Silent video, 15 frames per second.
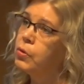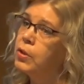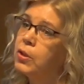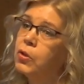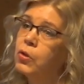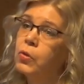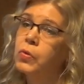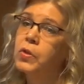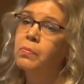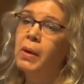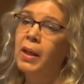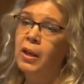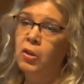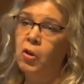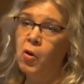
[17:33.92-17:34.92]
induce
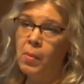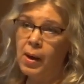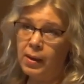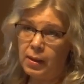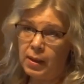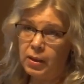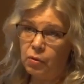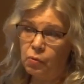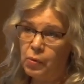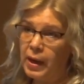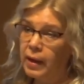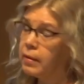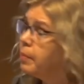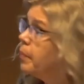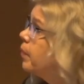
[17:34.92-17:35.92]
melanoma at
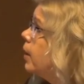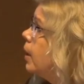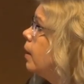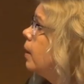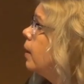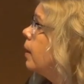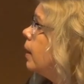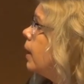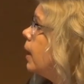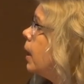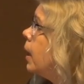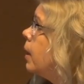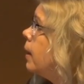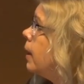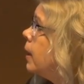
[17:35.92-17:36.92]
will.
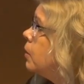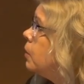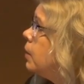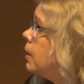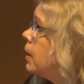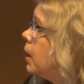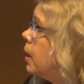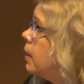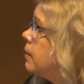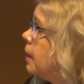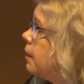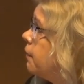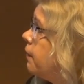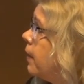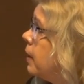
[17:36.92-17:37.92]
And
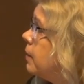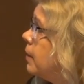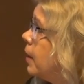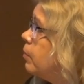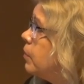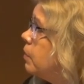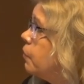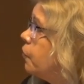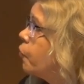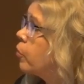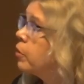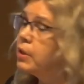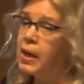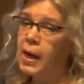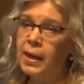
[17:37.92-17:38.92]
they fed them
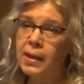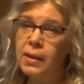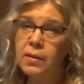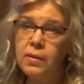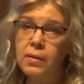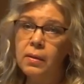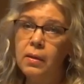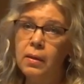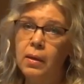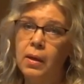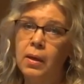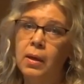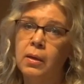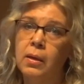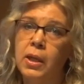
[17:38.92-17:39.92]
4 diets
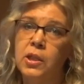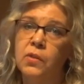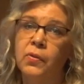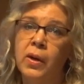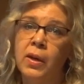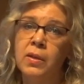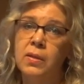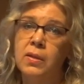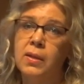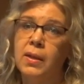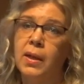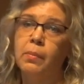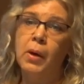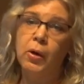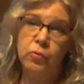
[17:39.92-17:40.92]
as far as
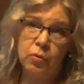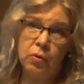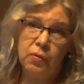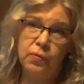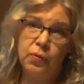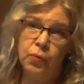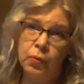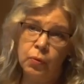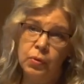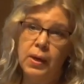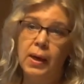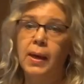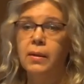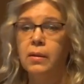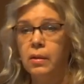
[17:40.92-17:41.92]
the amount of food
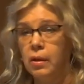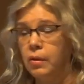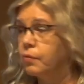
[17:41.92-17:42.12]
and the